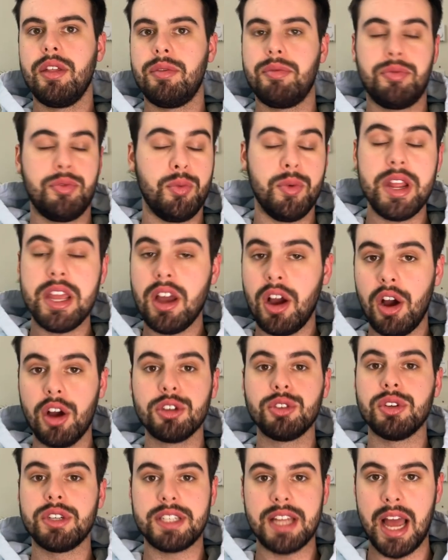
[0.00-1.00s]

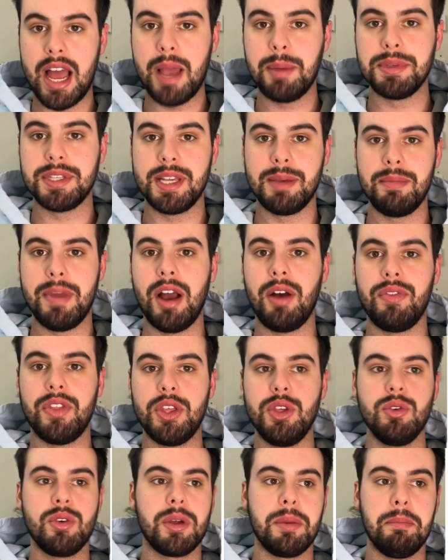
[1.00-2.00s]
300 times the amount that
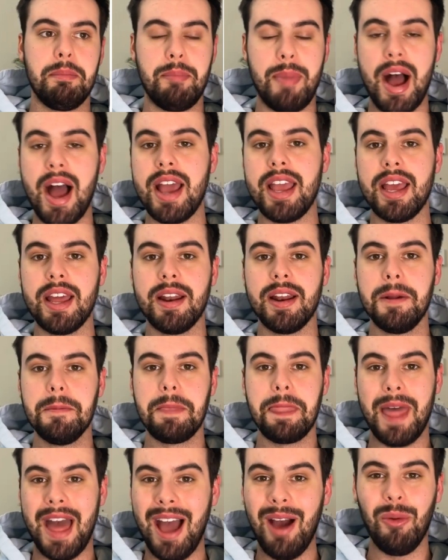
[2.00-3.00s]
you can buy it
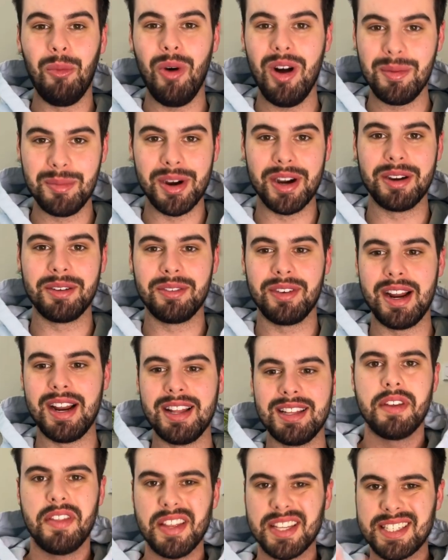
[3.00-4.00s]
at Walmart, right?
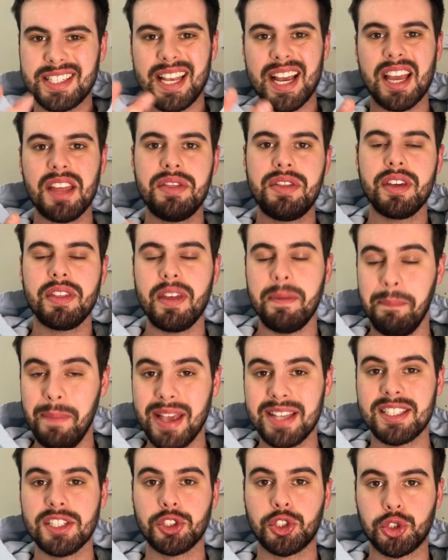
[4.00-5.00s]
The second thing that
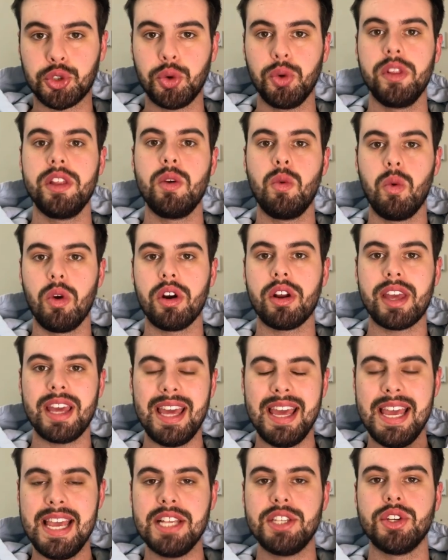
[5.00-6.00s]
makes this truly work
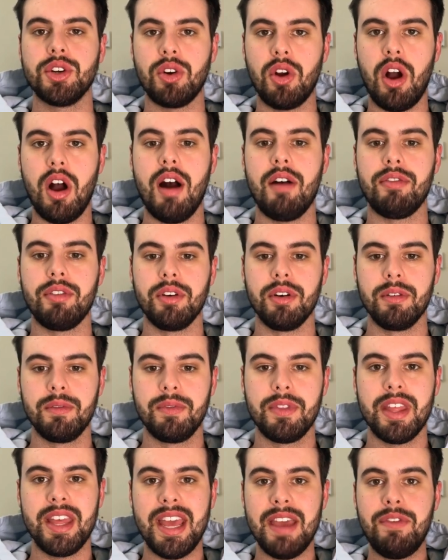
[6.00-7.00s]
is your offer.
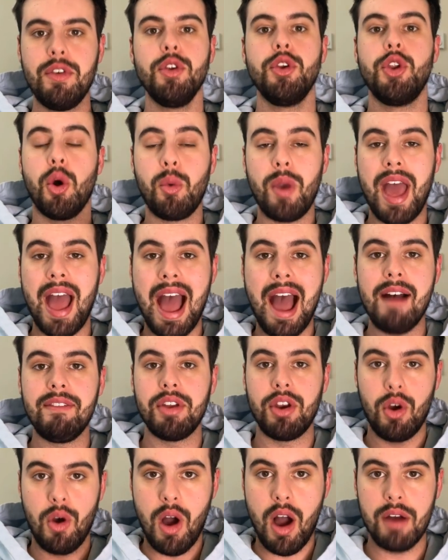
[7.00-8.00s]
If you don't have an
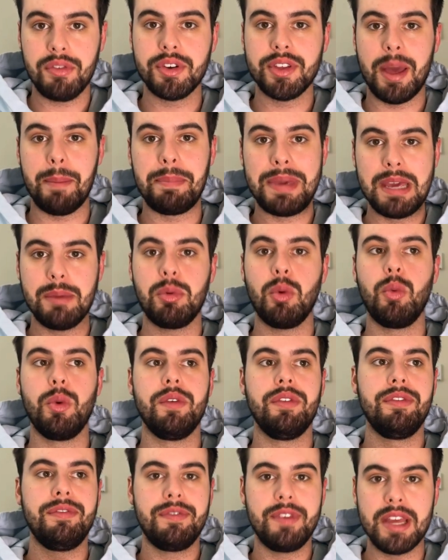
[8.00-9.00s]
offer that people would
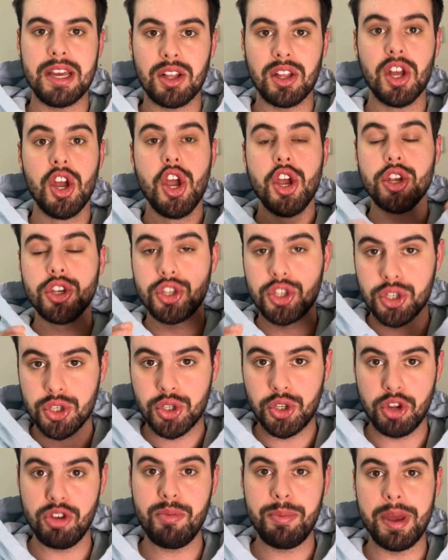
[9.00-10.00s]
feel
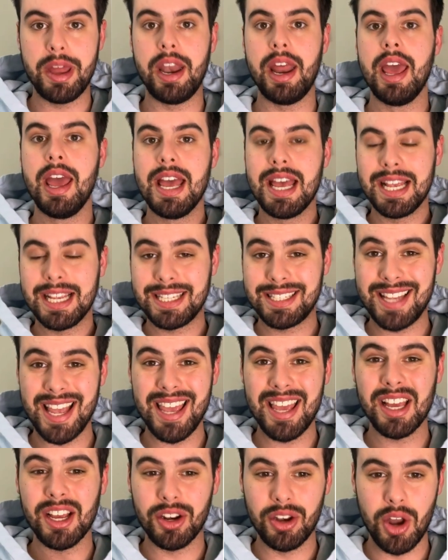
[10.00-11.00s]
stupid
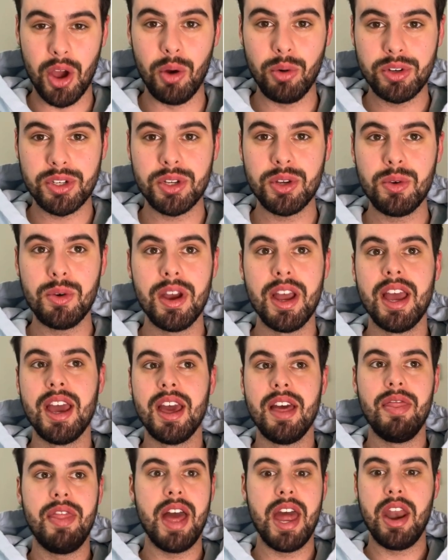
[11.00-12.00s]
saying no to,
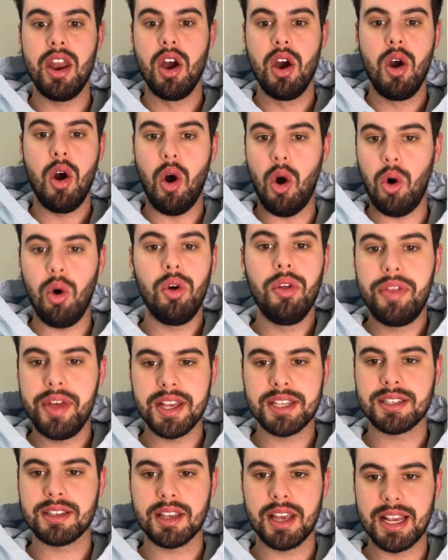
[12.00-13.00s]
then all of
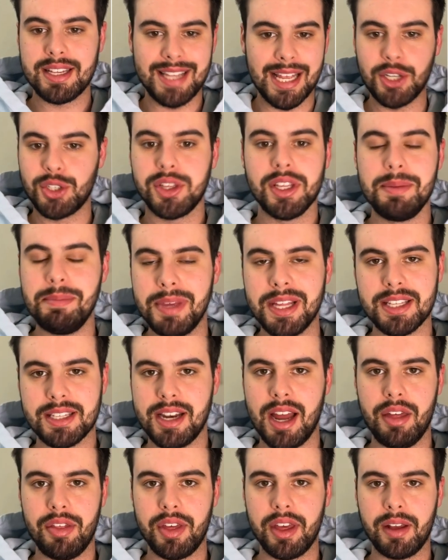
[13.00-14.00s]
this essentially means
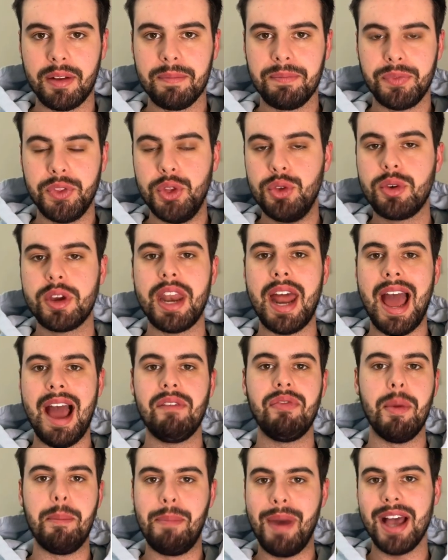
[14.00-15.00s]
nothing. You can have
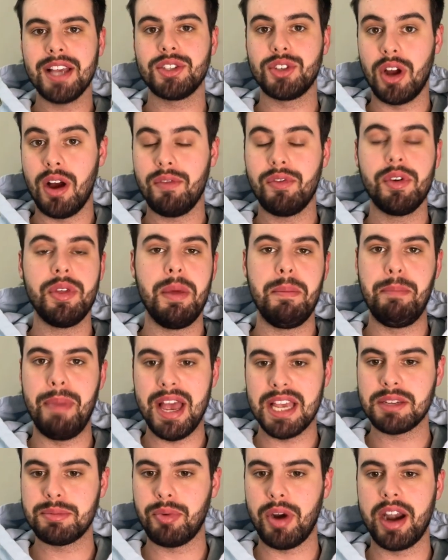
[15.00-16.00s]
the best offer, the
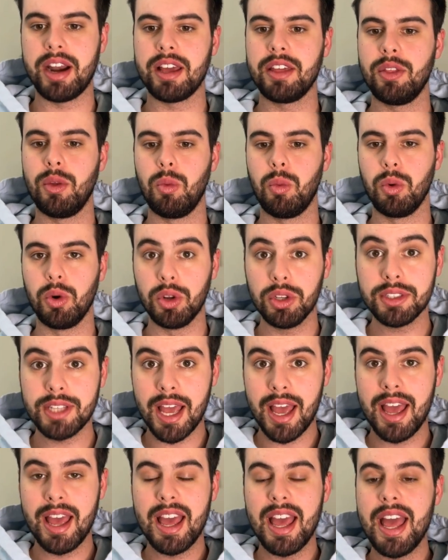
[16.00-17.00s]
best branding in the world,
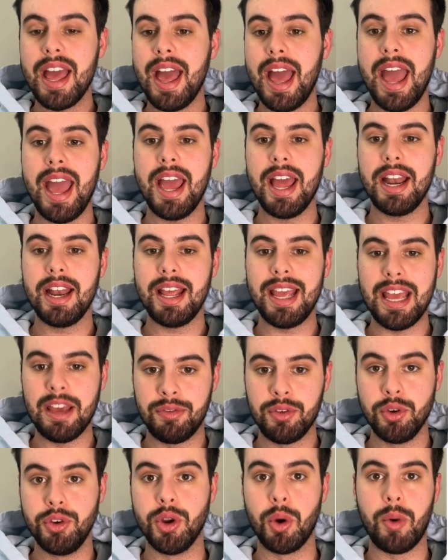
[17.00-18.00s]
and if
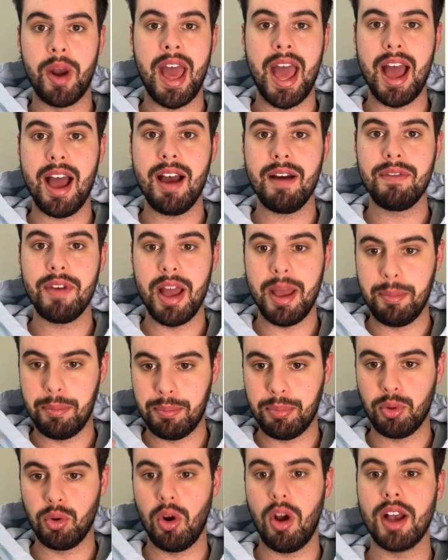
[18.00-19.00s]
you don't have a
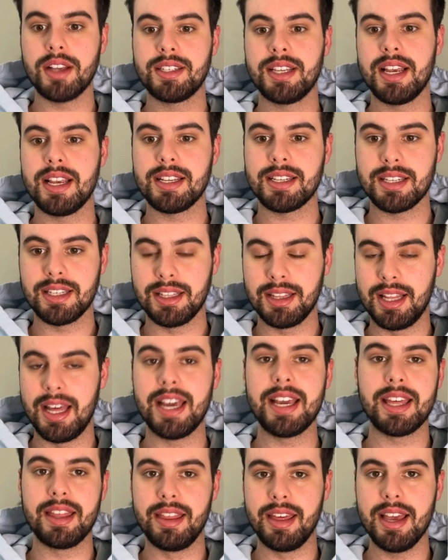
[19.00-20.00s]
process
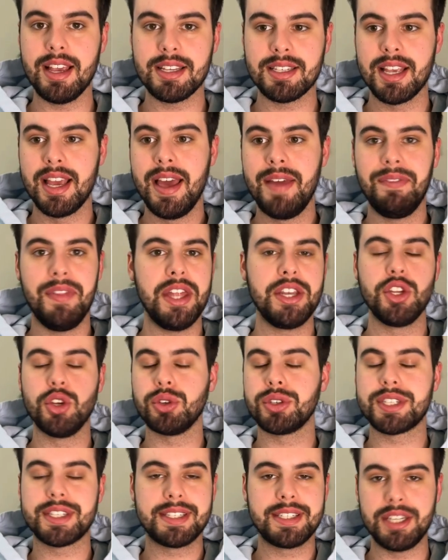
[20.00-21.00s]
like this, then you'll
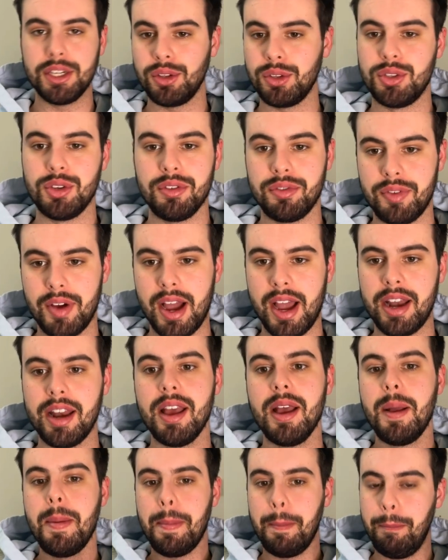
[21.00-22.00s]
still do fine.
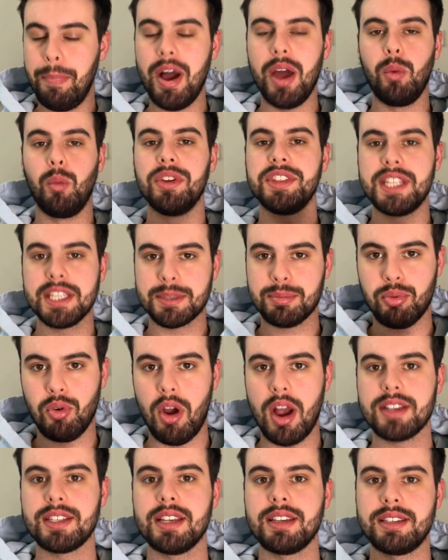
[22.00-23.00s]
But what this
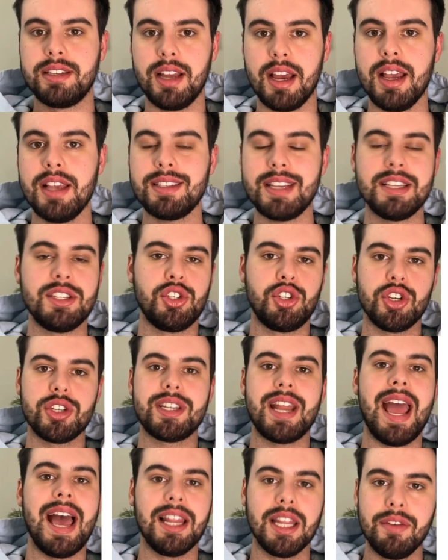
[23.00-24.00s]
process does is it just
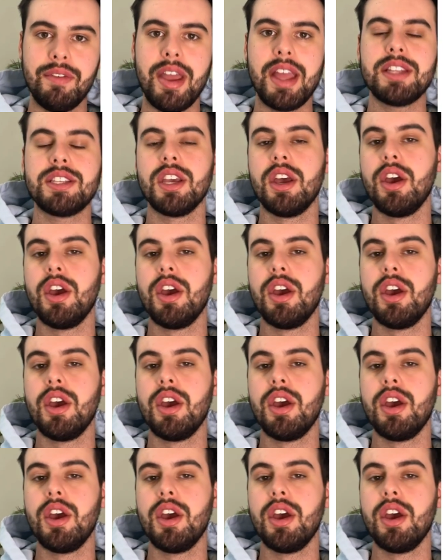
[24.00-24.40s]
elevates